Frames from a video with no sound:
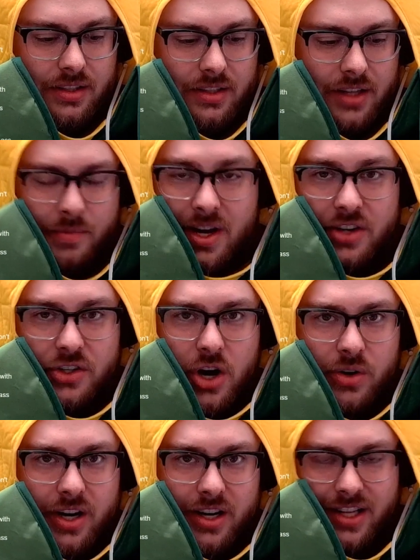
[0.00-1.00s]
I'm not
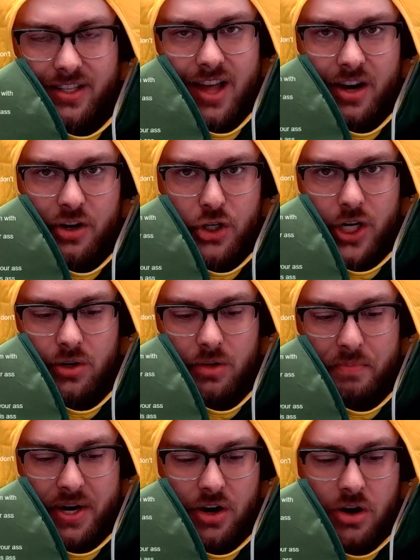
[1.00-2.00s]
joking. That's not a joke.
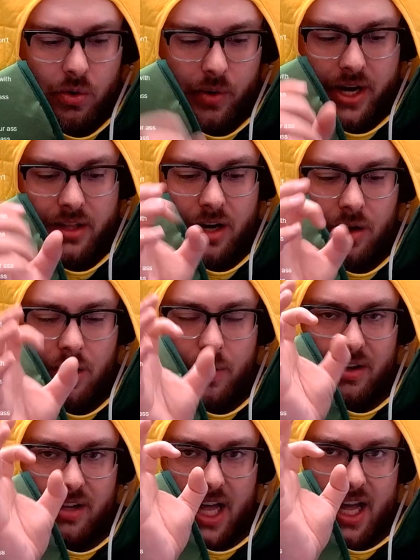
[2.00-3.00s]
My O-ring literally went,
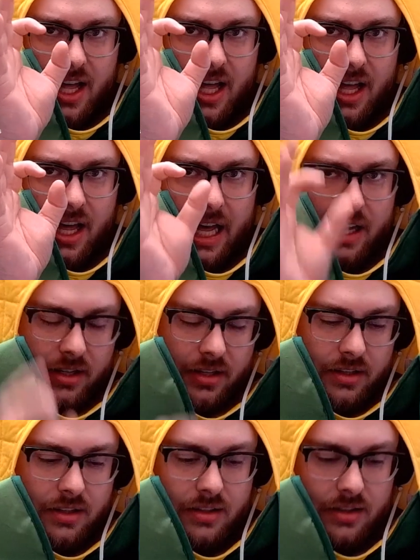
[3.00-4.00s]
ah!
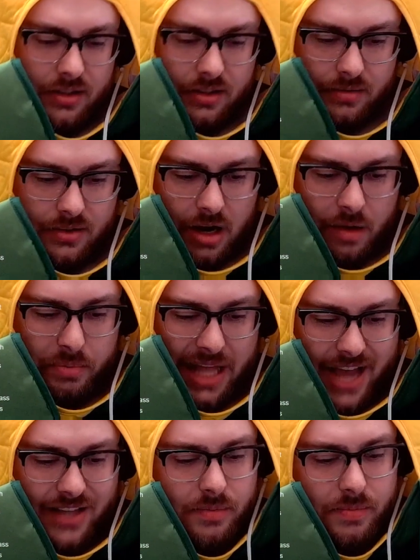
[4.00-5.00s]
Don't
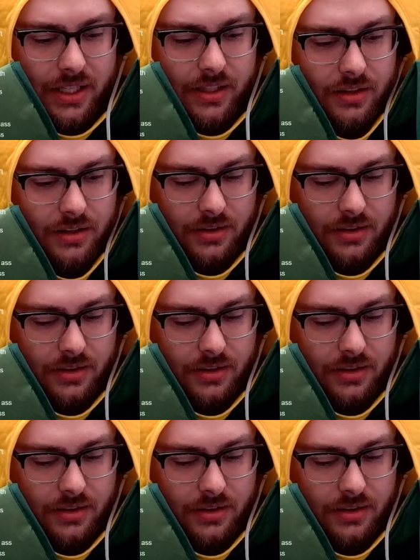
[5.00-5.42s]
blast me!